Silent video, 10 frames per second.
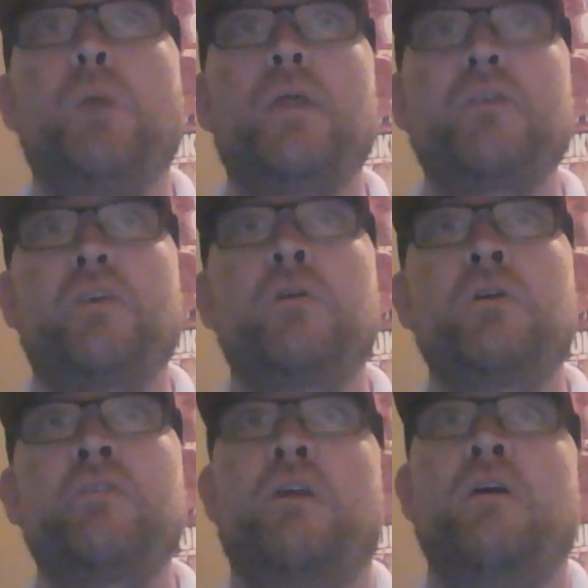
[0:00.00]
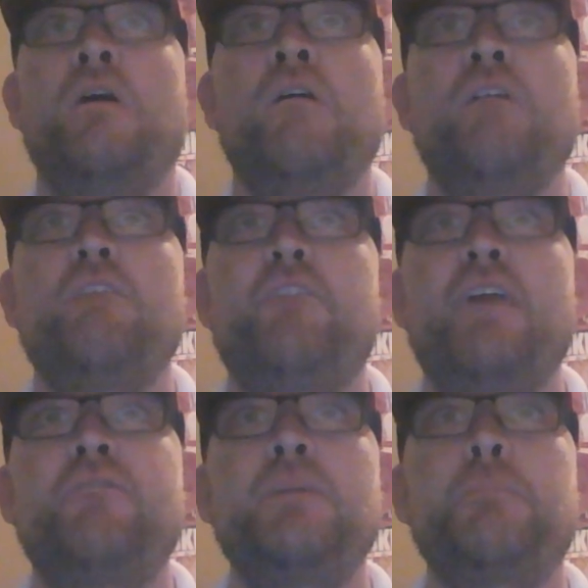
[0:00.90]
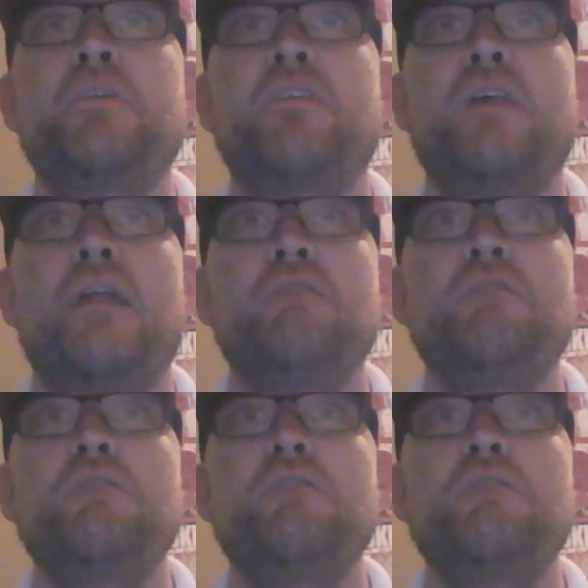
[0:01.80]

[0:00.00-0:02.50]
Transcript: Wallace Sooners, 50%,